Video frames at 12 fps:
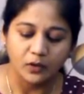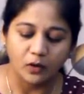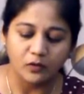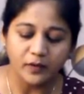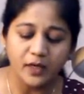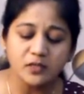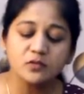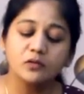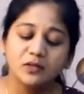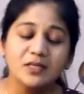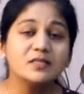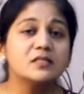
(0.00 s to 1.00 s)
Alright, so
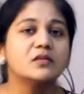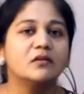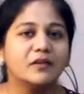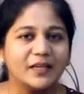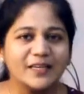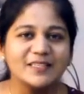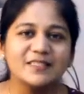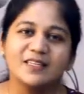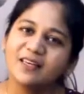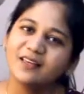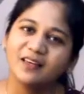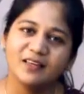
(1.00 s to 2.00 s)
this
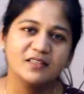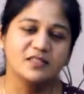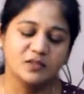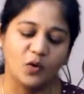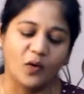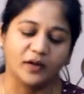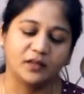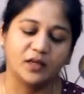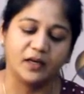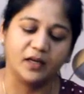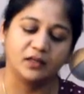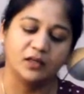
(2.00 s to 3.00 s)
reasoning is not
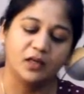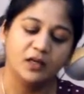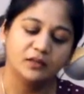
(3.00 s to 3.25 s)
correct.